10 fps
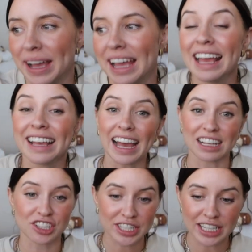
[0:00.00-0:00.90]
But
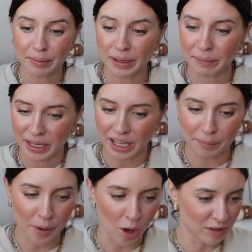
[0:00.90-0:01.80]
yeah, it's just gonna be me
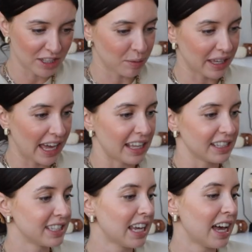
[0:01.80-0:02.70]
and Mo this
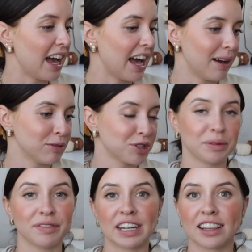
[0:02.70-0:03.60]
weekend, which
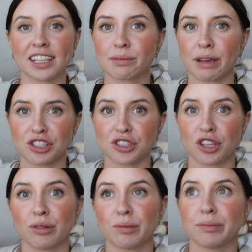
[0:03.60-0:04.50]
will be fun, and then
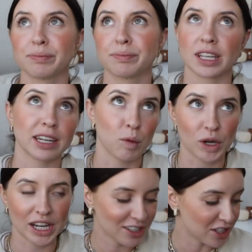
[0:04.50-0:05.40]
Sebastian's home Sunday
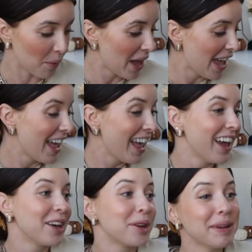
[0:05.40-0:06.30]
morning. So
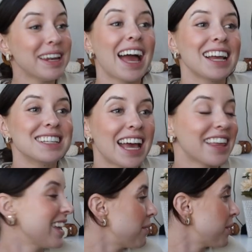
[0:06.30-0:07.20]
it'll be nice.
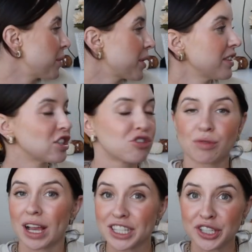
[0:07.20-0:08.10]
I think I wanna work on the
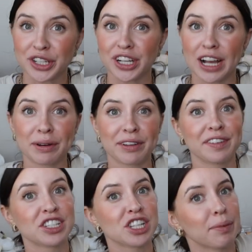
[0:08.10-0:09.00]
dresser. I wanna
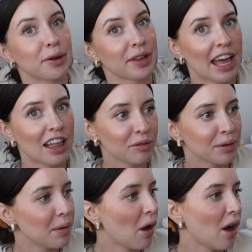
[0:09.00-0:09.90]
finish up our
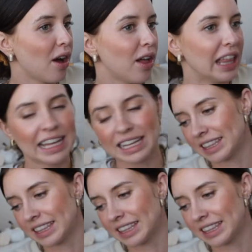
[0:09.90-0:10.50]
gallery wall.